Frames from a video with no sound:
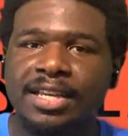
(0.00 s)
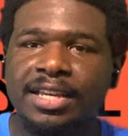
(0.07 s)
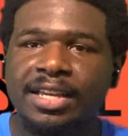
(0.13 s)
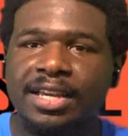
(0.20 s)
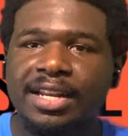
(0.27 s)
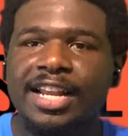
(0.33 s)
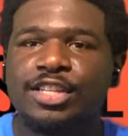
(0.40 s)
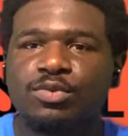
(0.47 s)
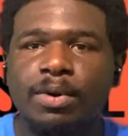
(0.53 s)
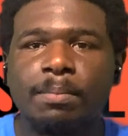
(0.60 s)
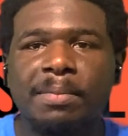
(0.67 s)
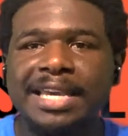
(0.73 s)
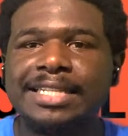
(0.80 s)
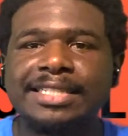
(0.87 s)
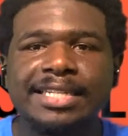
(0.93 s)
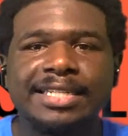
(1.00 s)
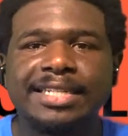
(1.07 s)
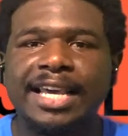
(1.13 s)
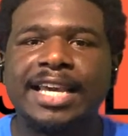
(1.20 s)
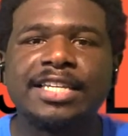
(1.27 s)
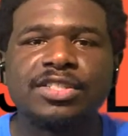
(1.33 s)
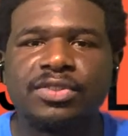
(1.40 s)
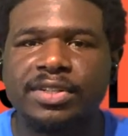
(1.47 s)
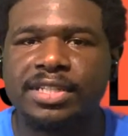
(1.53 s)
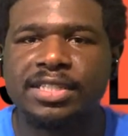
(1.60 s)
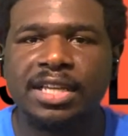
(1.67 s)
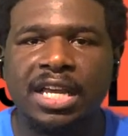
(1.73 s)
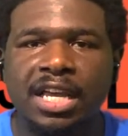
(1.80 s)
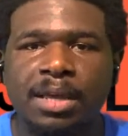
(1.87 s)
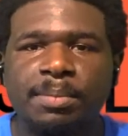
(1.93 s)
And that's what makes it dangerous.
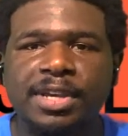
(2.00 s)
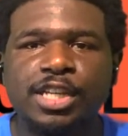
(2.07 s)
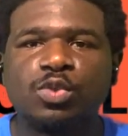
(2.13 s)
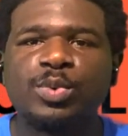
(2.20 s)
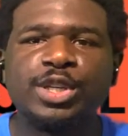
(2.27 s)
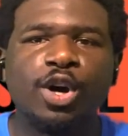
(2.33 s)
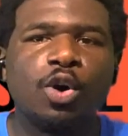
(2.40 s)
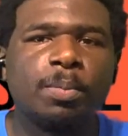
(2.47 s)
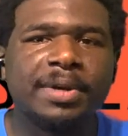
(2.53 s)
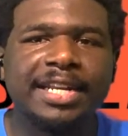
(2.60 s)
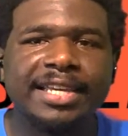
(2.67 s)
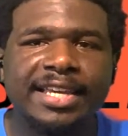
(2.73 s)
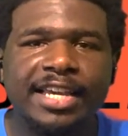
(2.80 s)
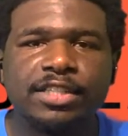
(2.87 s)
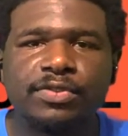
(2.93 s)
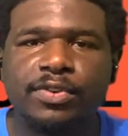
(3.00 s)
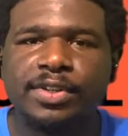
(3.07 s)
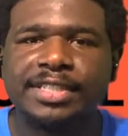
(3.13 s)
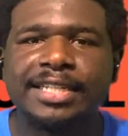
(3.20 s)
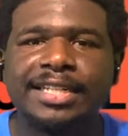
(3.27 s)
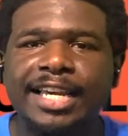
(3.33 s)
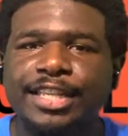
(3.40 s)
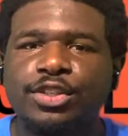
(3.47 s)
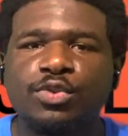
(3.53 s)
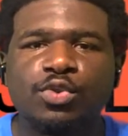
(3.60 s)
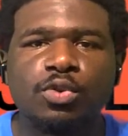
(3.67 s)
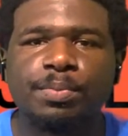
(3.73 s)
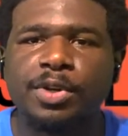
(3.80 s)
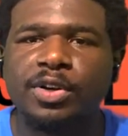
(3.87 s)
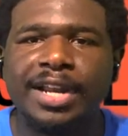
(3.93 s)
Because when you open the gates for a select group,
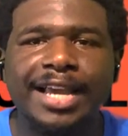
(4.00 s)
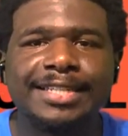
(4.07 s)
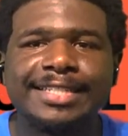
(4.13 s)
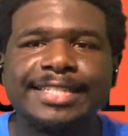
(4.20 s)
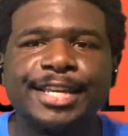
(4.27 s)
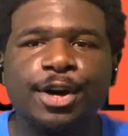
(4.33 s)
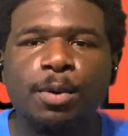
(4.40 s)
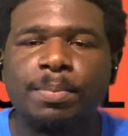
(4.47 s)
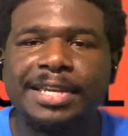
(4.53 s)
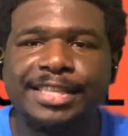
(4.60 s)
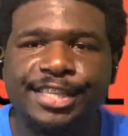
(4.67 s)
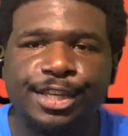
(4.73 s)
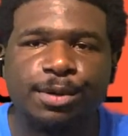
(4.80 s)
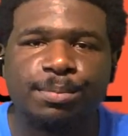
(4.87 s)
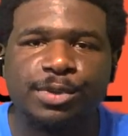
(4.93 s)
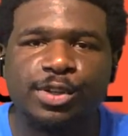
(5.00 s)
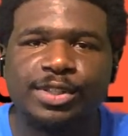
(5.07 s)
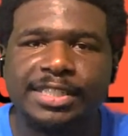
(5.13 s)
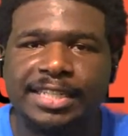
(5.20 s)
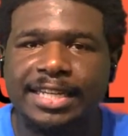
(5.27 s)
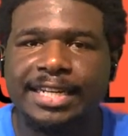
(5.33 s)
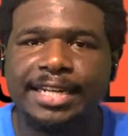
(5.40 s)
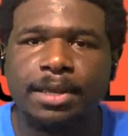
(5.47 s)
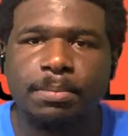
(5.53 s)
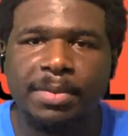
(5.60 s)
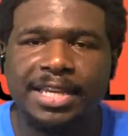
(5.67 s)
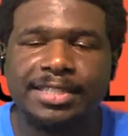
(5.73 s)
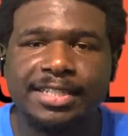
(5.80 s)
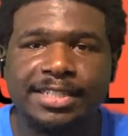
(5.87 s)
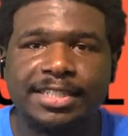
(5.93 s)
you're not just helping them, you're sending a
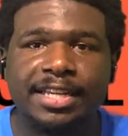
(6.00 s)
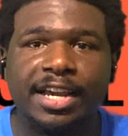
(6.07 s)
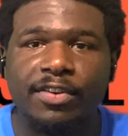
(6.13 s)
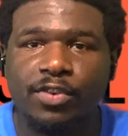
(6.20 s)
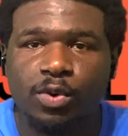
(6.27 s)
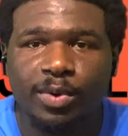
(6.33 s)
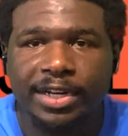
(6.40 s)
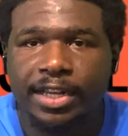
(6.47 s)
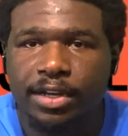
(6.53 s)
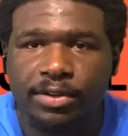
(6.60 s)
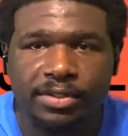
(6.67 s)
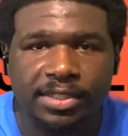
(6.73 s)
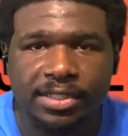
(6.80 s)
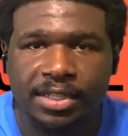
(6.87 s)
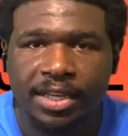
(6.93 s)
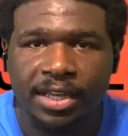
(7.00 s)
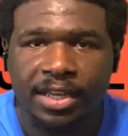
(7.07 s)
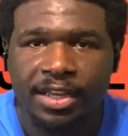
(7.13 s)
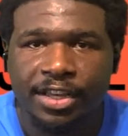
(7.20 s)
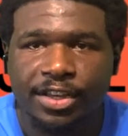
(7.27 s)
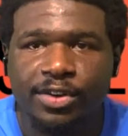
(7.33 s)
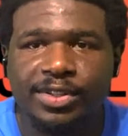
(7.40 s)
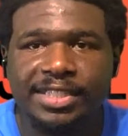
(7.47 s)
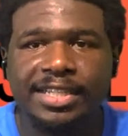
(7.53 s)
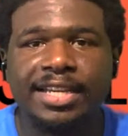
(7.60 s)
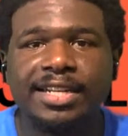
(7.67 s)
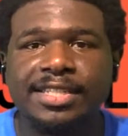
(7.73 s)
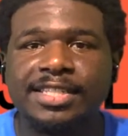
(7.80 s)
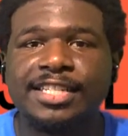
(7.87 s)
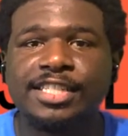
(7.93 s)
message to everyone else. You're saying the
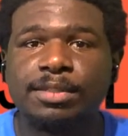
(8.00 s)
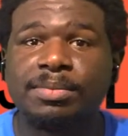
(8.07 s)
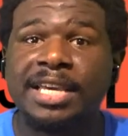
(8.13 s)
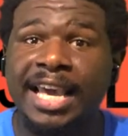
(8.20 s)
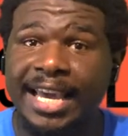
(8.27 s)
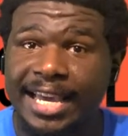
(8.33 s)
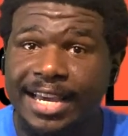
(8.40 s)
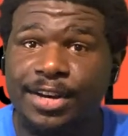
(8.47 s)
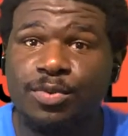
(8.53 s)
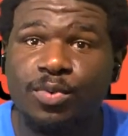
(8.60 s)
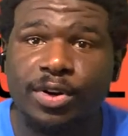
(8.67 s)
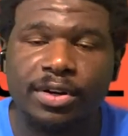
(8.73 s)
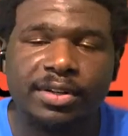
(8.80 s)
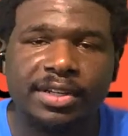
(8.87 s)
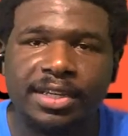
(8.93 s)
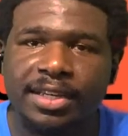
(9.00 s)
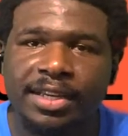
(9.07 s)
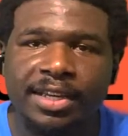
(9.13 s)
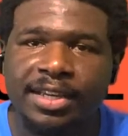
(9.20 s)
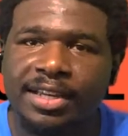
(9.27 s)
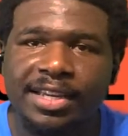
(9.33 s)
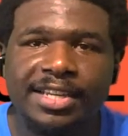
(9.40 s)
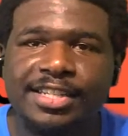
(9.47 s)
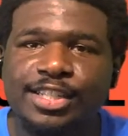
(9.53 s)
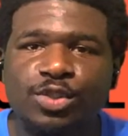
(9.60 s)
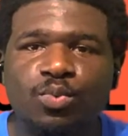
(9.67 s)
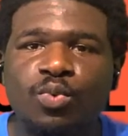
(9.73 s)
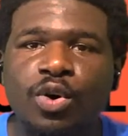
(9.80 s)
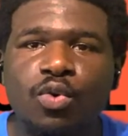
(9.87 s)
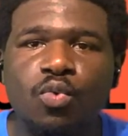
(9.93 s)
system can work. It just
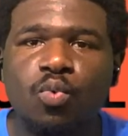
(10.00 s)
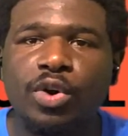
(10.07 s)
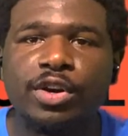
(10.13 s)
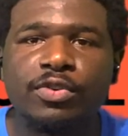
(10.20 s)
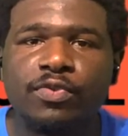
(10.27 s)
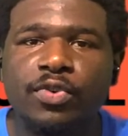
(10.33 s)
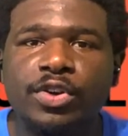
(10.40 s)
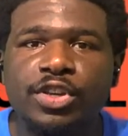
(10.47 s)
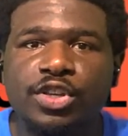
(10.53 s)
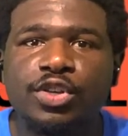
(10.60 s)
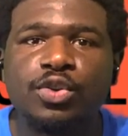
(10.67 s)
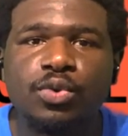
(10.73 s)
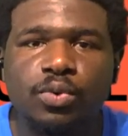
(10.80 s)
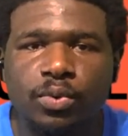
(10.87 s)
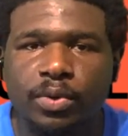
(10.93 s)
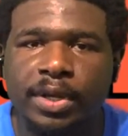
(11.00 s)
won't work for you.